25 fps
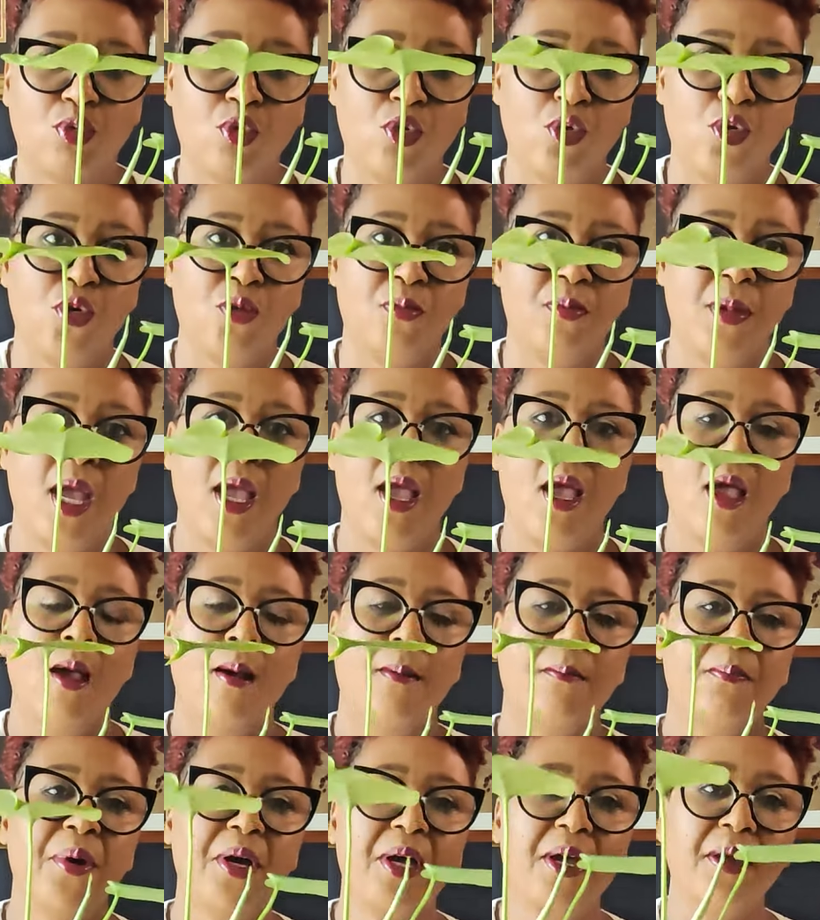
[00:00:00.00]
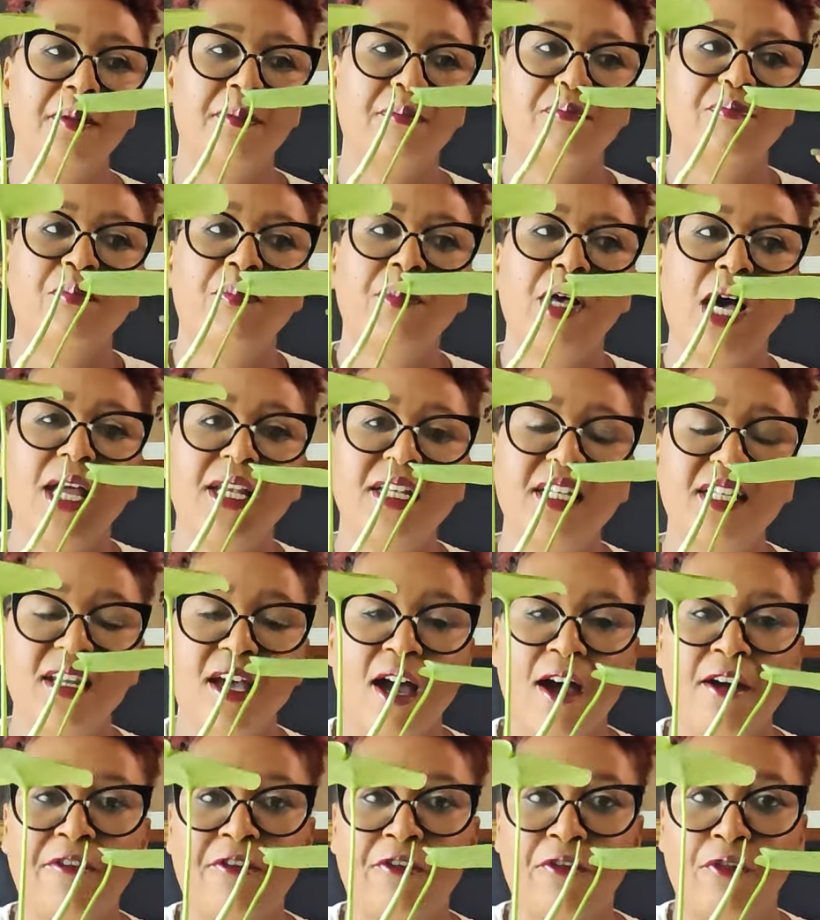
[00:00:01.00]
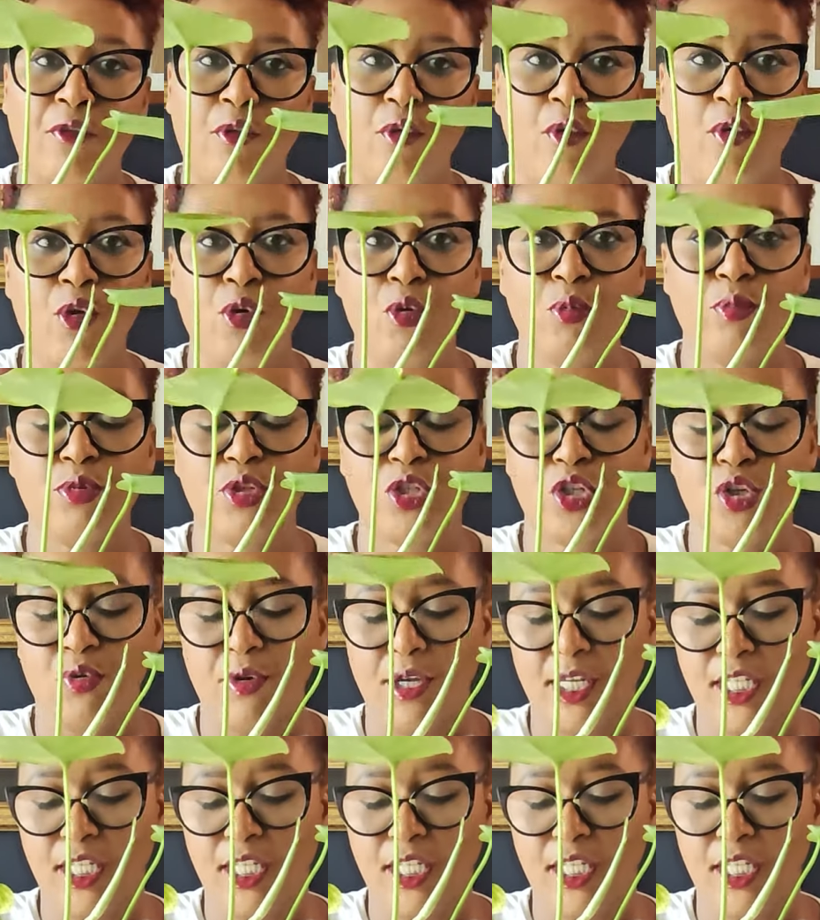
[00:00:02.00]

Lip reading: room, but enough room to